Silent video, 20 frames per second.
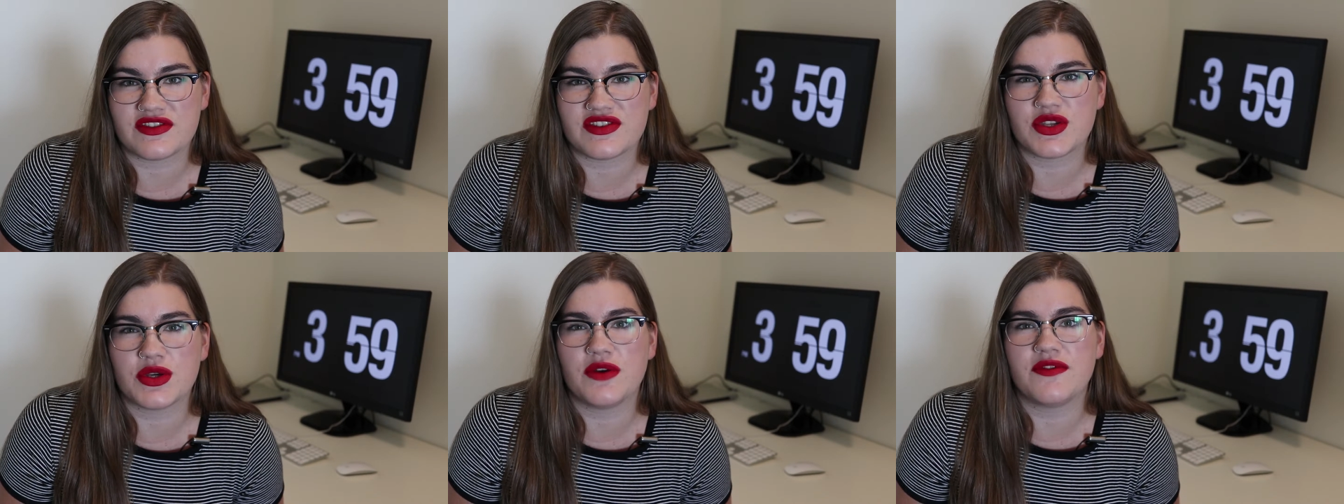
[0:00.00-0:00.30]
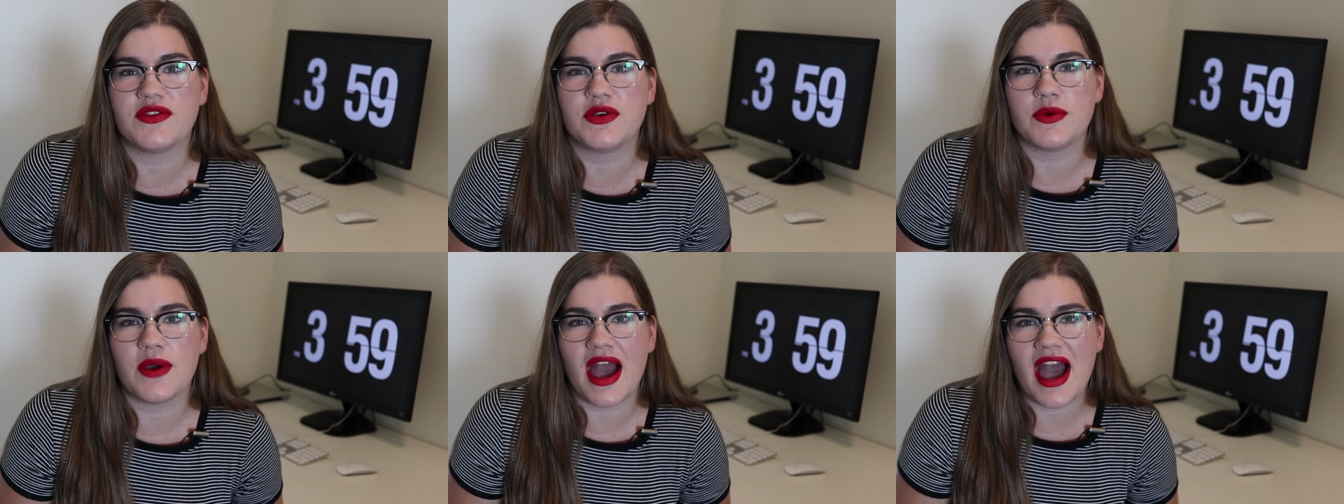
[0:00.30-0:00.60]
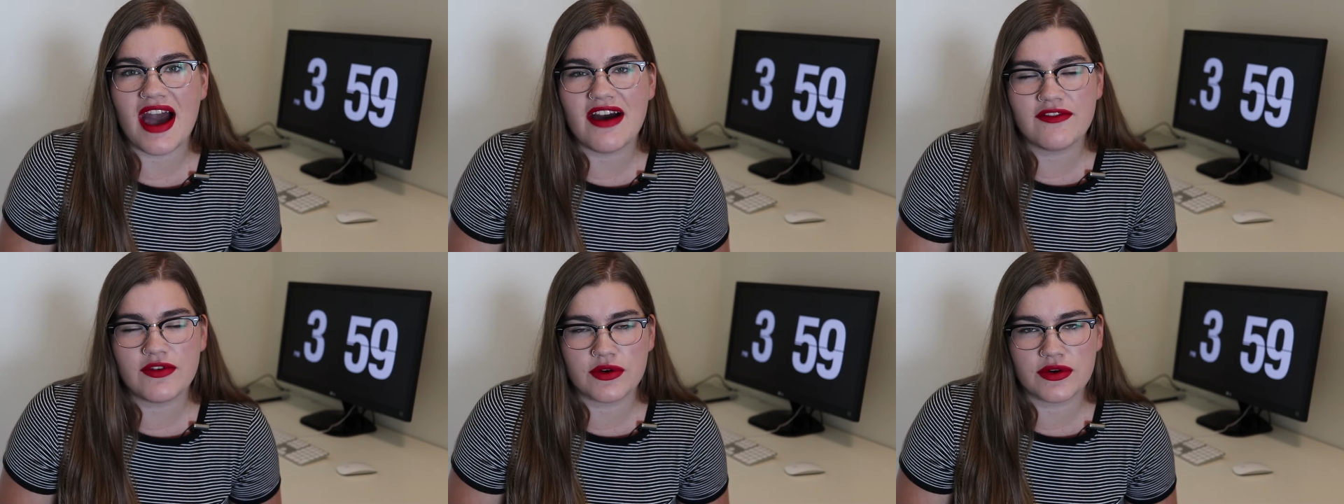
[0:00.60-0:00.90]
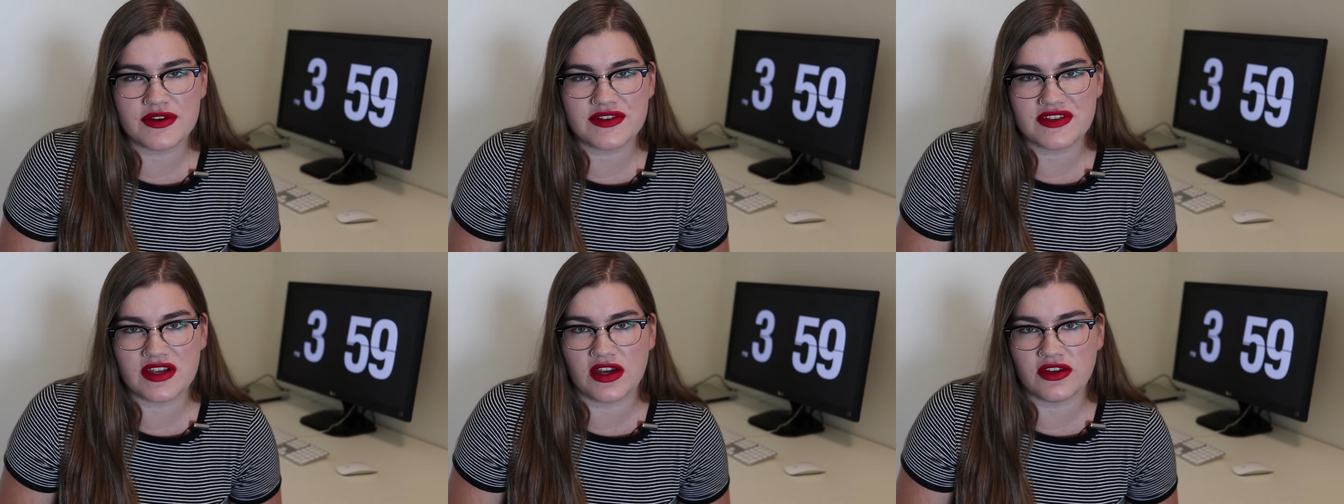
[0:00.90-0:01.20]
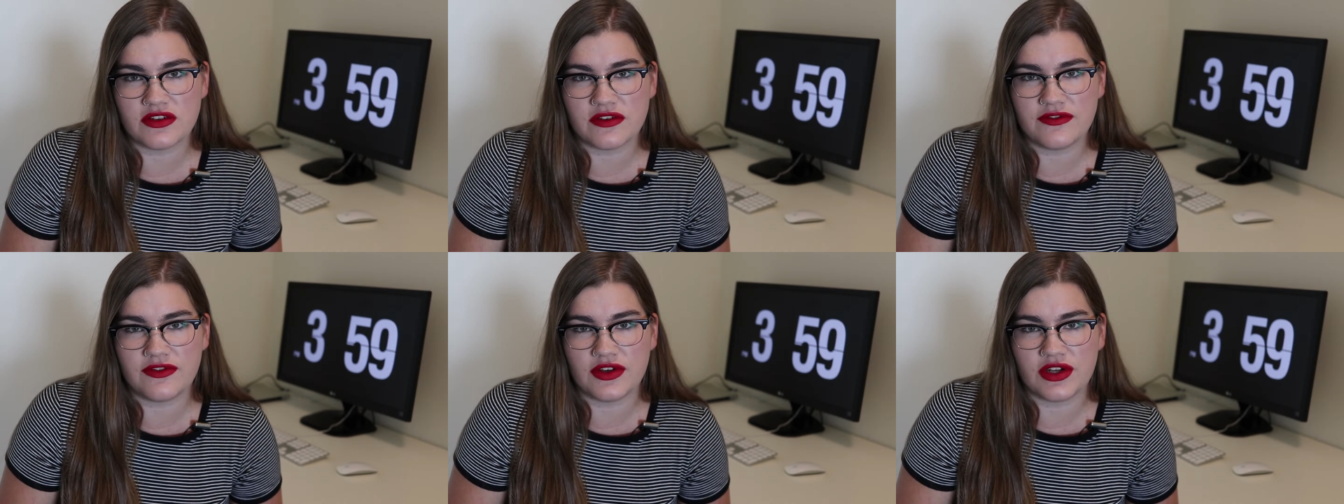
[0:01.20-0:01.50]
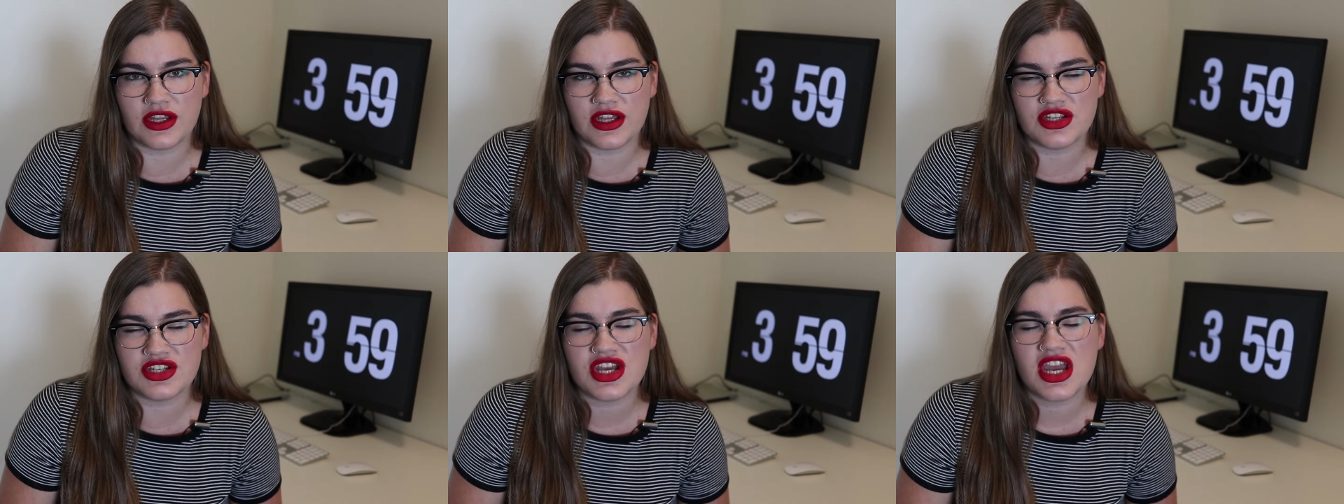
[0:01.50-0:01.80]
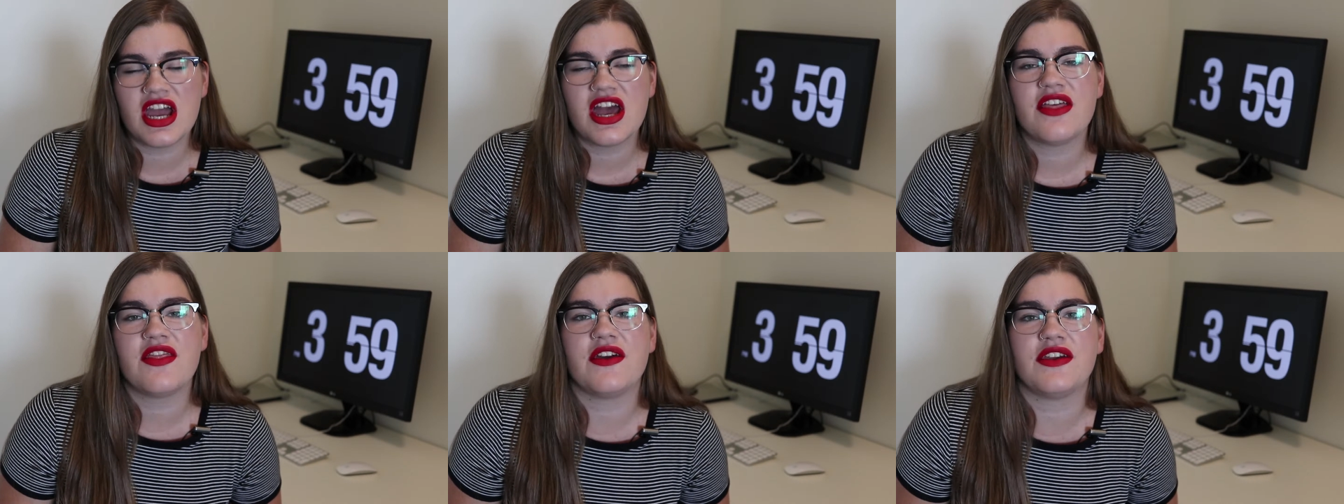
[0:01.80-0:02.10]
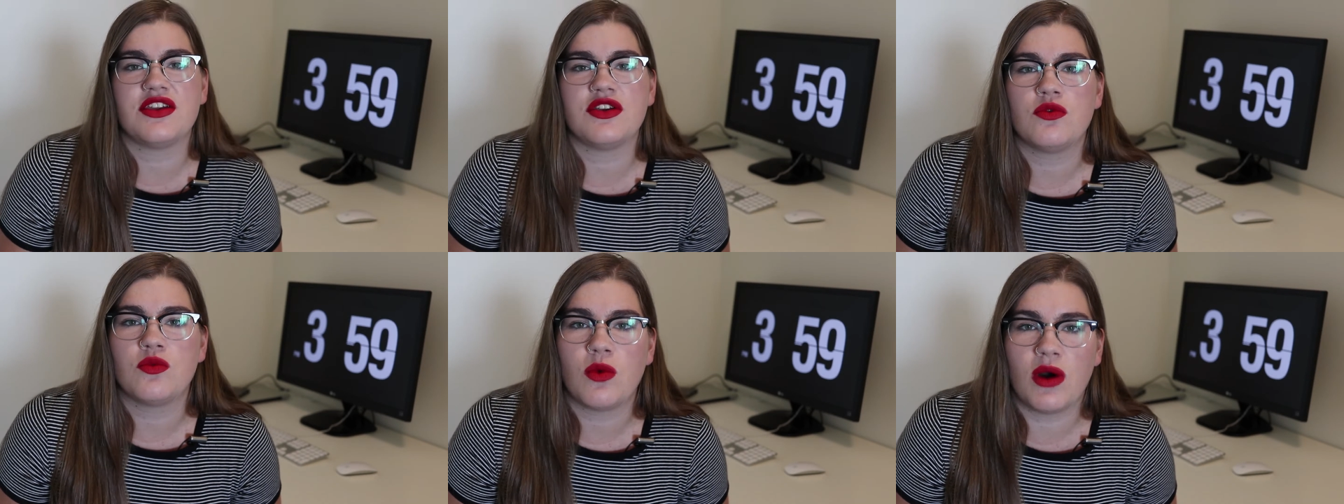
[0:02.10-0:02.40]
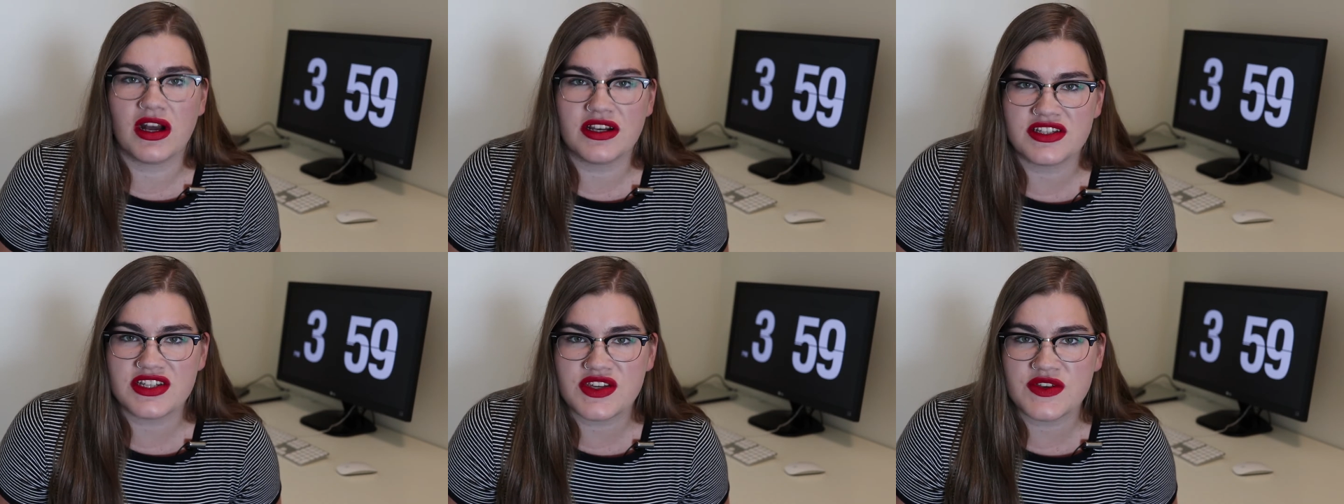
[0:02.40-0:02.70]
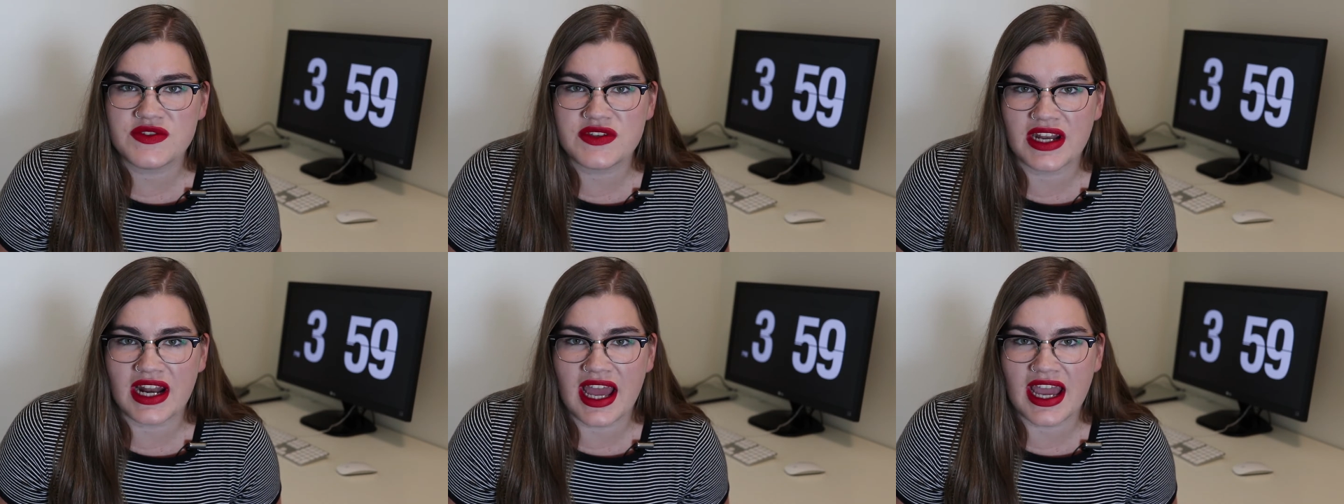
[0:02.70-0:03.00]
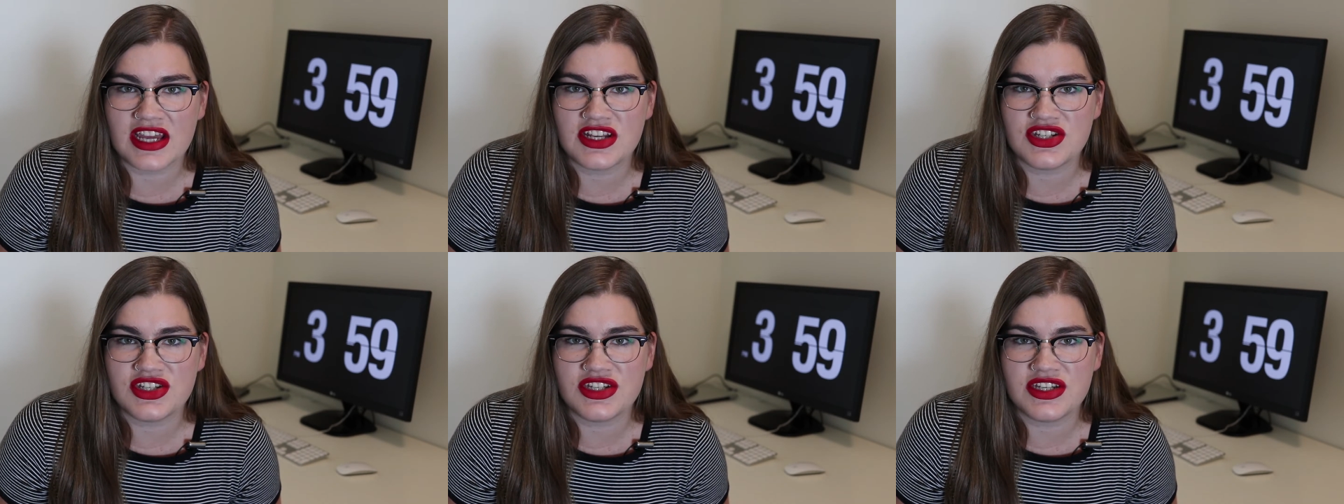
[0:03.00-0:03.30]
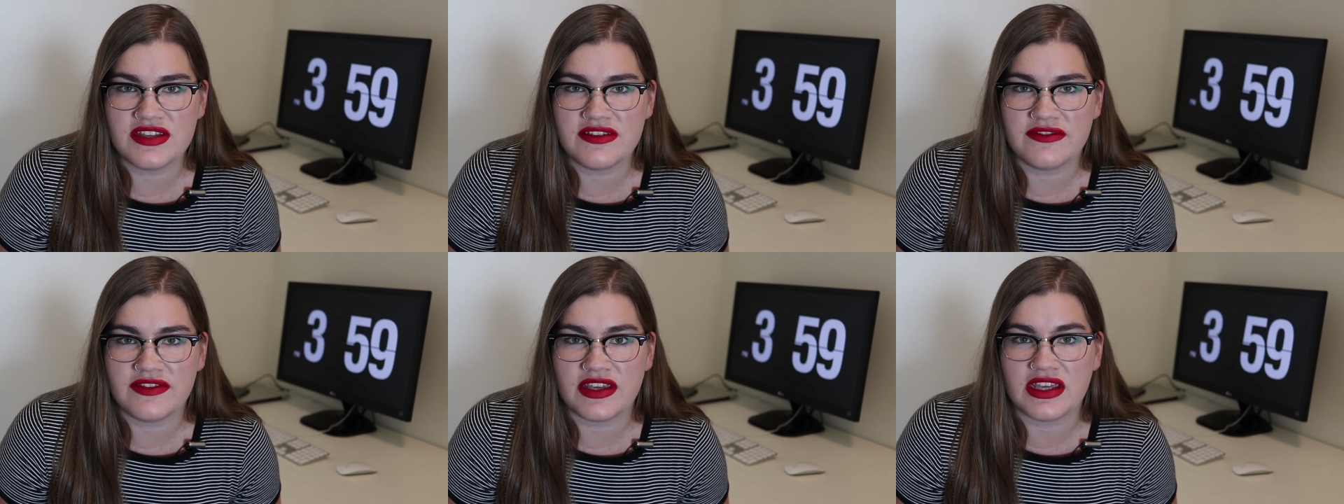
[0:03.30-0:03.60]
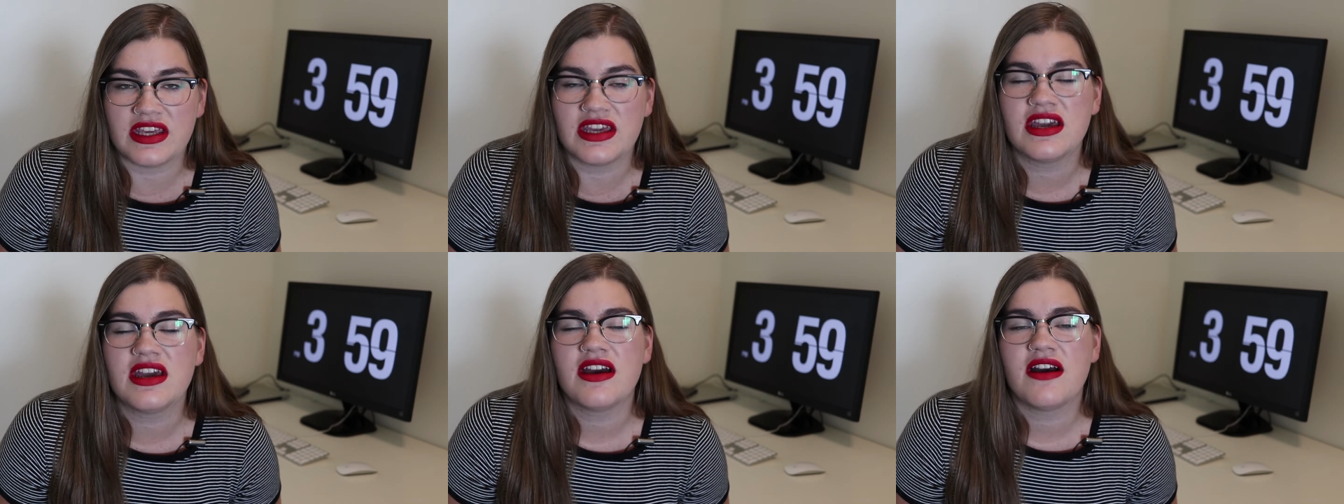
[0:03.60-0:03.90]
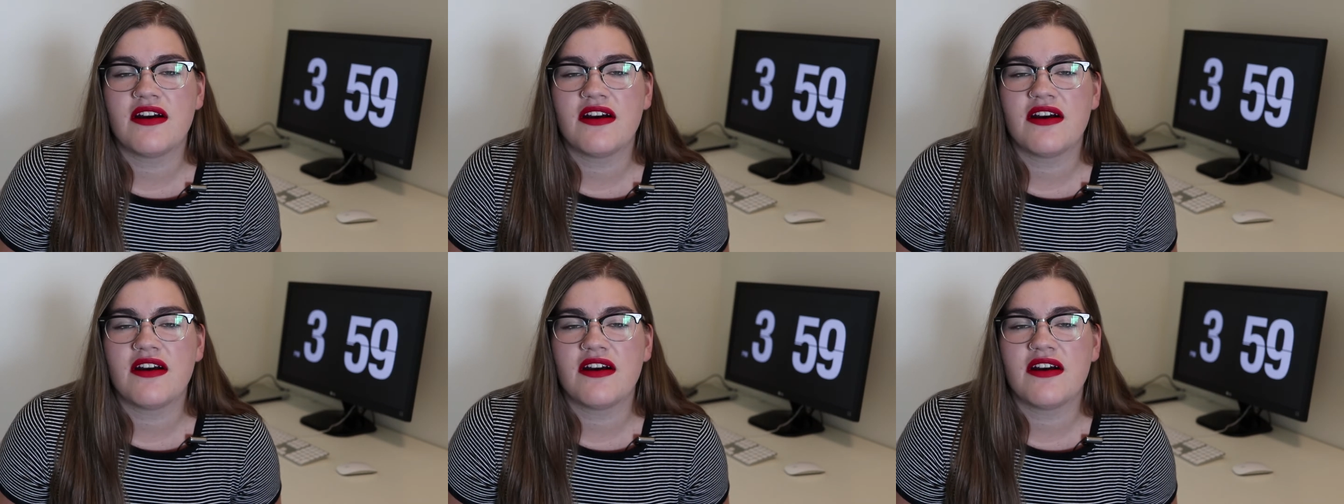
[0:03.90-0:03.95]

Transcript: So if you have horizontal footage that you want to use on IGTV,